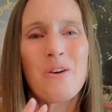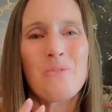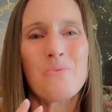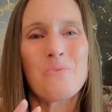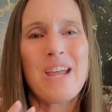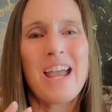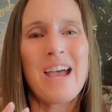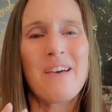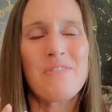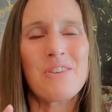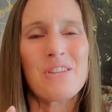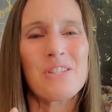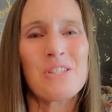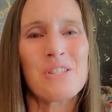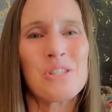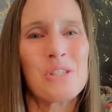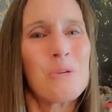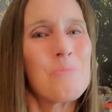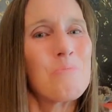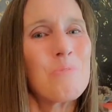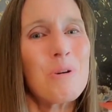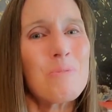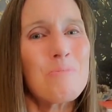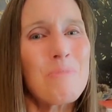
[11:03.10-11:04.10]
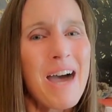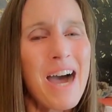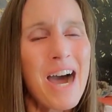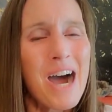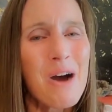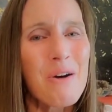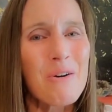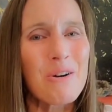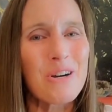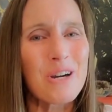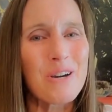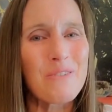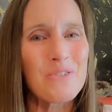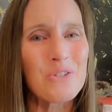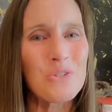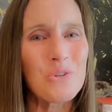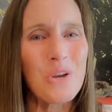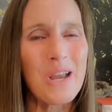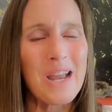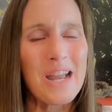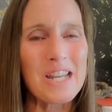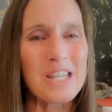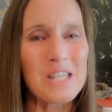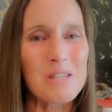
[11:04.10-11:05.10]
we have the superpower of
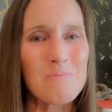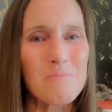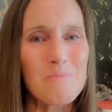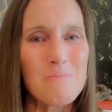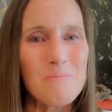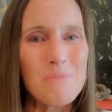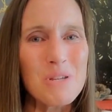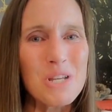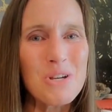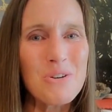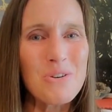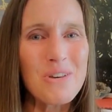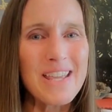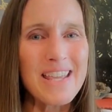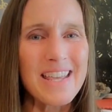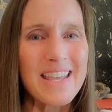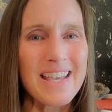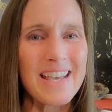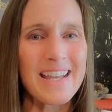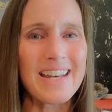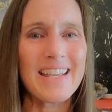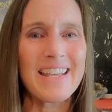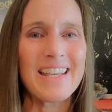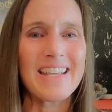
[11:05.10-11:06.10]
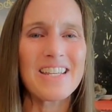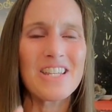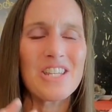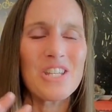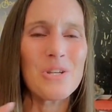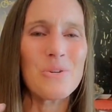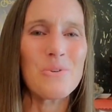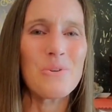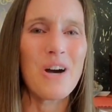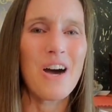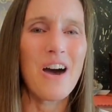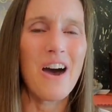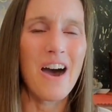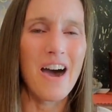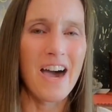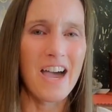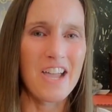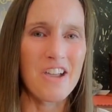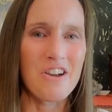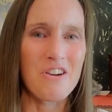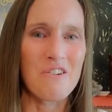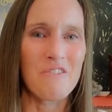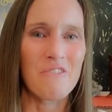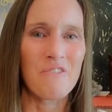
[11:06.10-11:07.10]
transmuting it into a
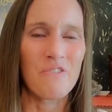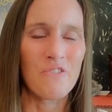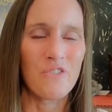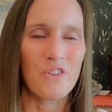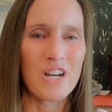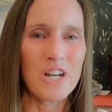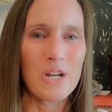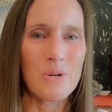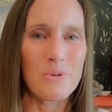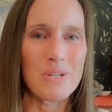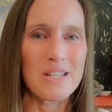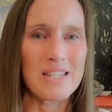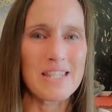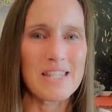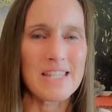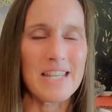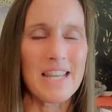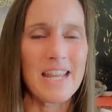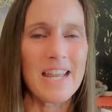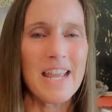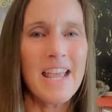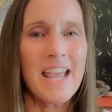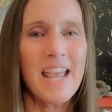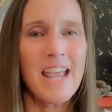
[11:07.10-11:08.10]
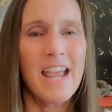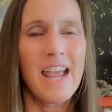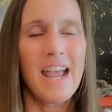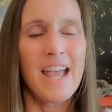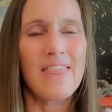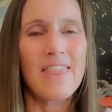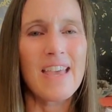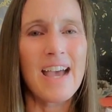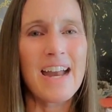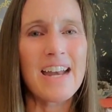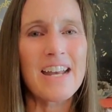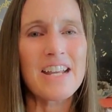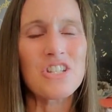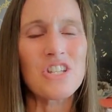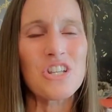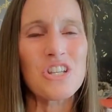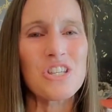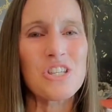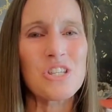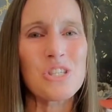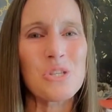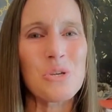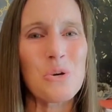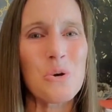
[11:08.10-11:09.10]
higher frequency. And that is
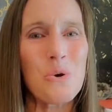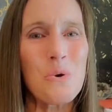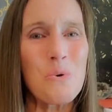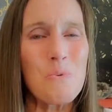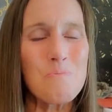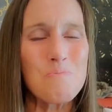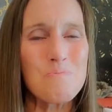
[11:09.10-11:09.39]
just so